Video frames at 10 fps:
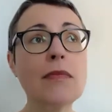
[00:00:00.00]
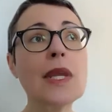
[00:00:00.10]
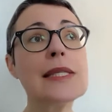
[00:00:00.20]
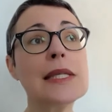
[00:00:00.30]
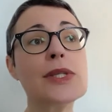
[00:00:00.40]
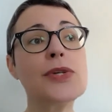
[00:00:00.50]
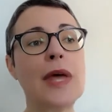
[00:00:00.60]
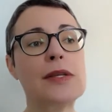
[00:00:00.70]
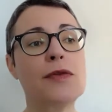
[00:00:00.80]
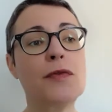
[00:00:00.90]
since
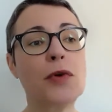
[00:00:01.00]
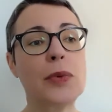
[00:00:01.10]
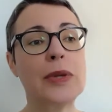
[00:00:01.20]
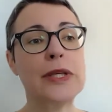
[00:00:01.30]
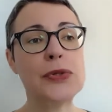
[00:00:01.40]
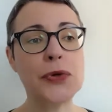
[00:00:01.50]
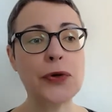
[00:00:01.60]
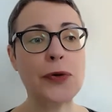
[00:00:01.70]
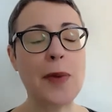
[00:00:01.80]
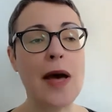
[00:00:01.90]
2004 with this
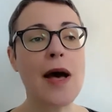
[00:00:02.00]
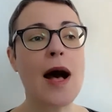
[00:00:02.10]
group,